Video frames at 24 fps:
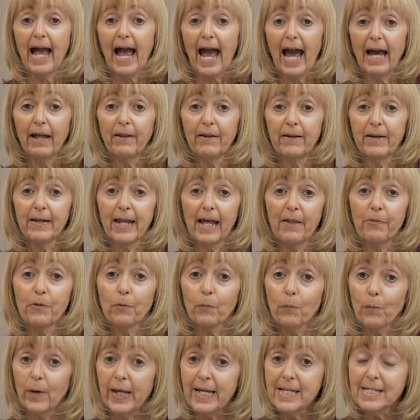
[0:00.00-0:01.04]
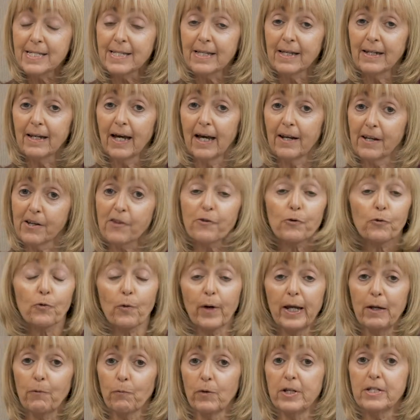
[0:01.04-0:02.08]
And the reason, another
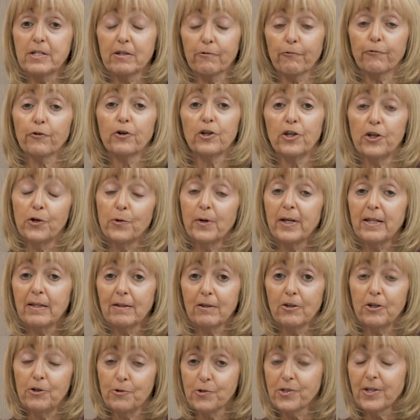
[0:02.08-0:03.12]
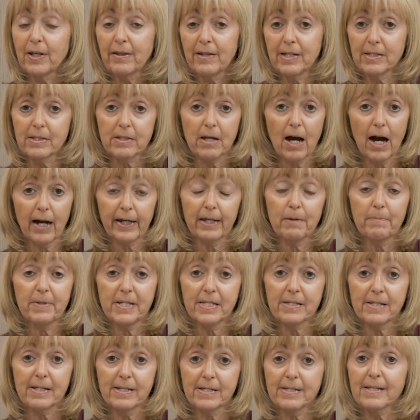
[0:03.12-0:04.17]
great reason for using these
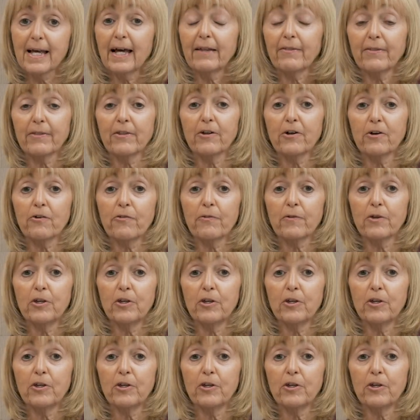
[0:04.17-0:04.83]
documents is that they're